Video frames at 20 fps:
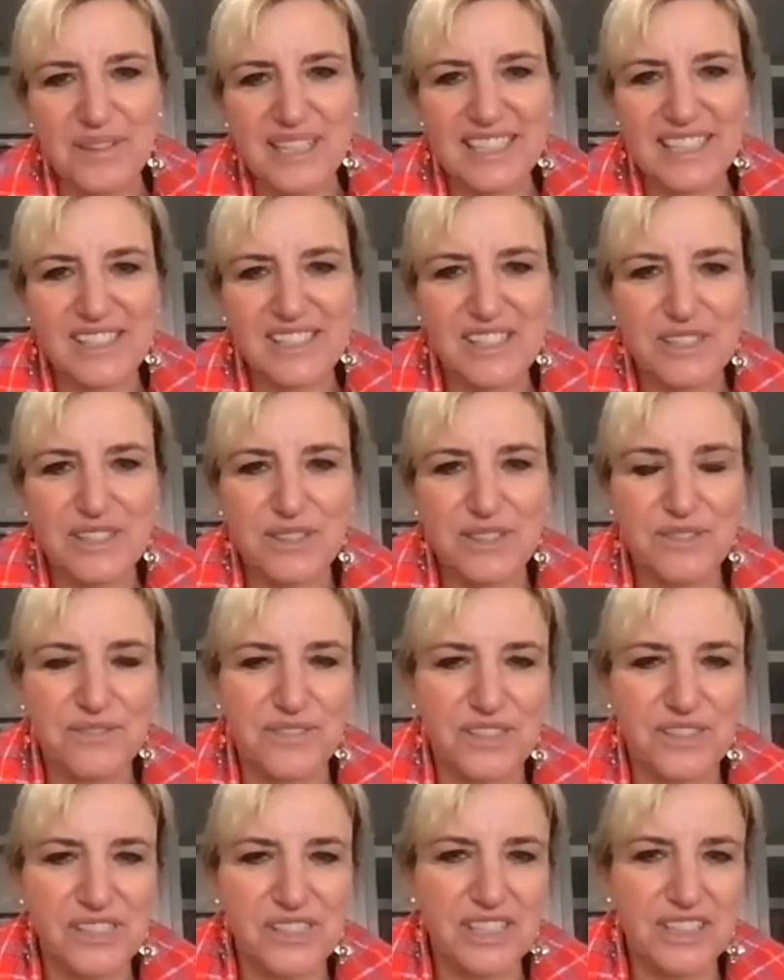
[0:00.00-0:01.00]
into
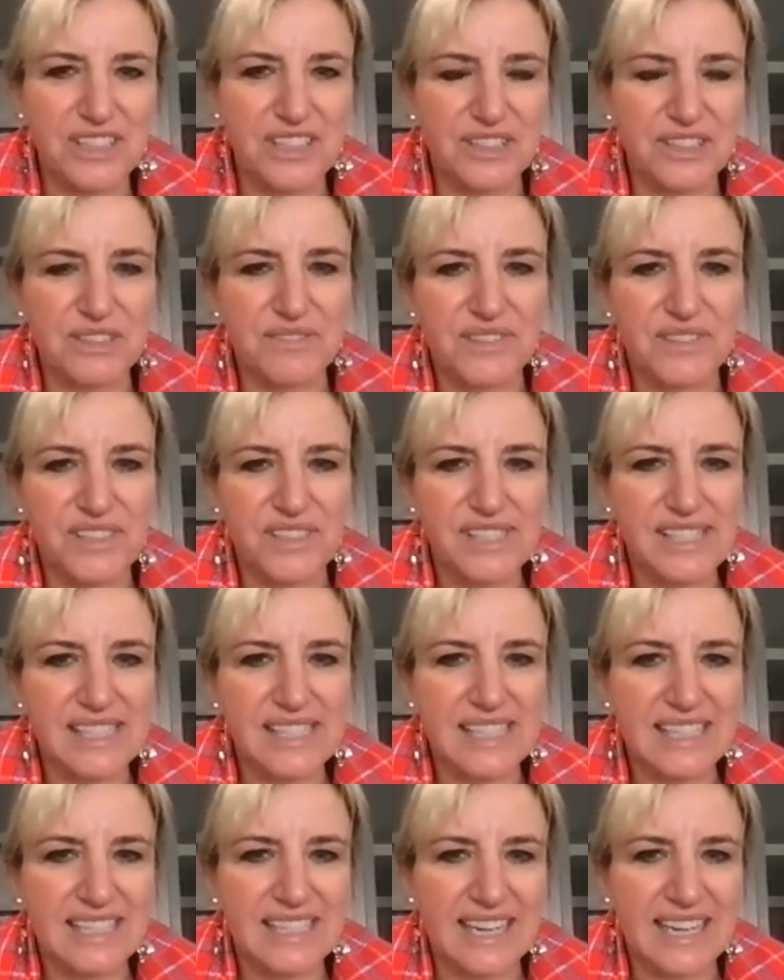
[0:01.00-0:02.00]
first year
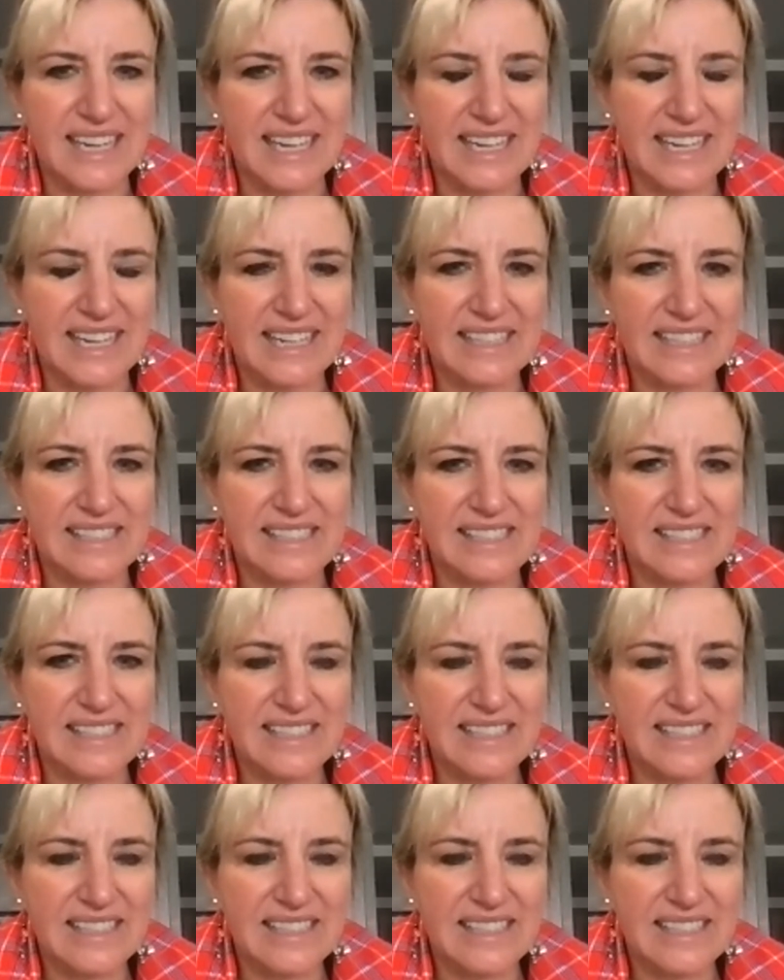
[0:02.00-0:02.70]
university and